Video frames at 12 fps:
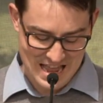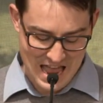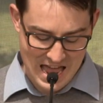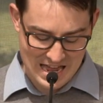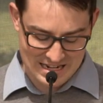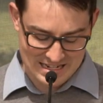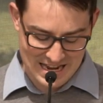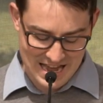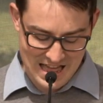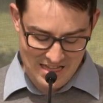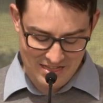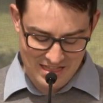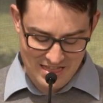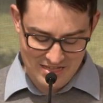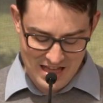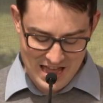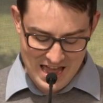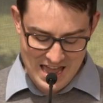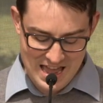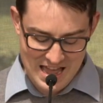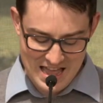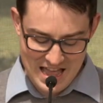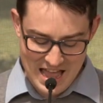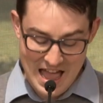And they,
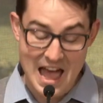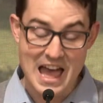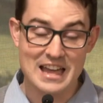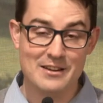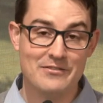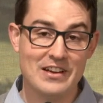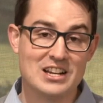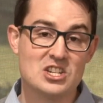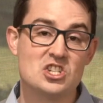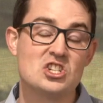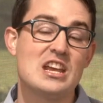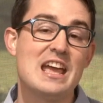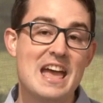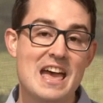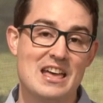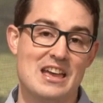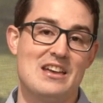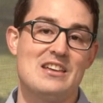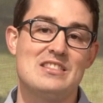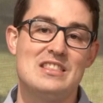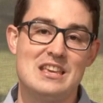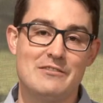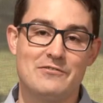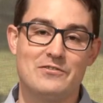in fact, share
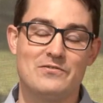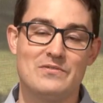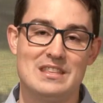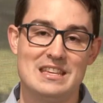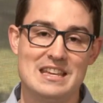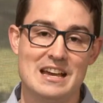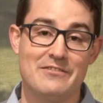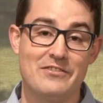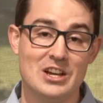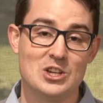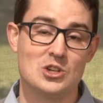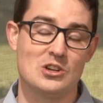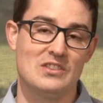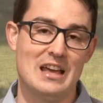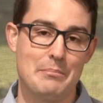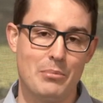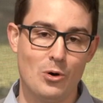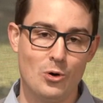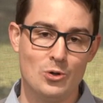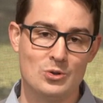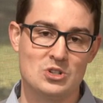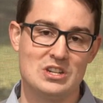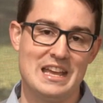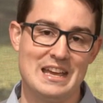the affection that Paul
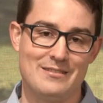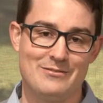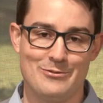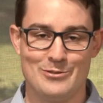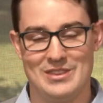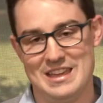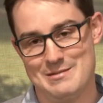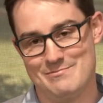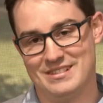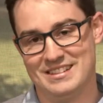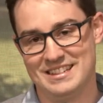shared for them.